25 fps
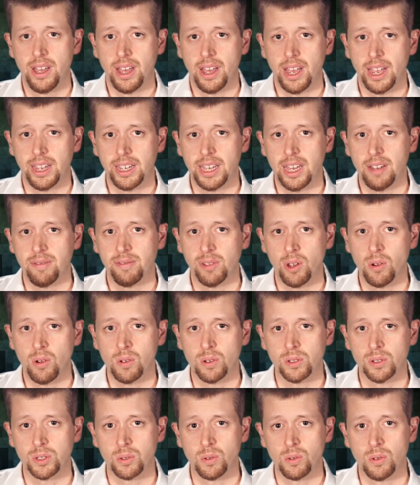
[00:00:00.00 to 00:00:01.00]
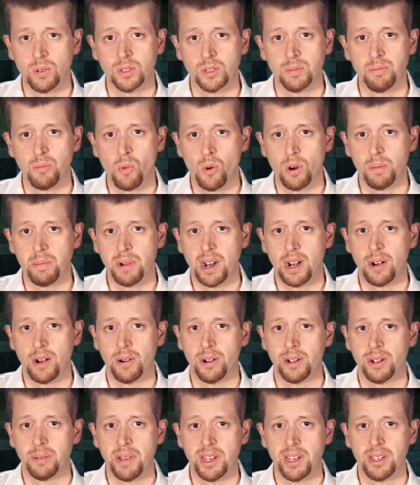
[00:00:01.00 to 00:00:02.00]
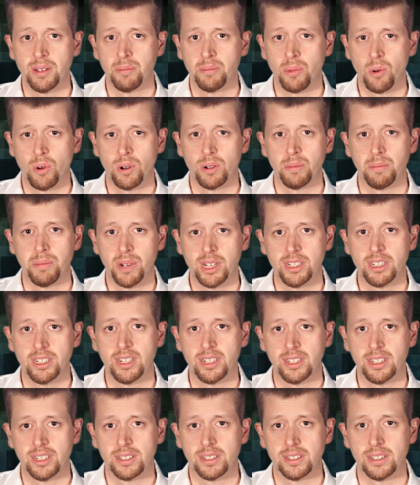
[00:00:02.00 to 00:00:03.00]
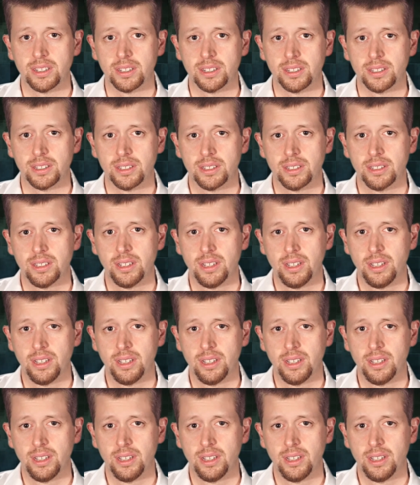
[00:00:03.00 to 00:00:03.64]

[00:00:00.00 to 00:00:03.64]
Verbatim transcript: and gave local schools more power to make important budgeting decisions.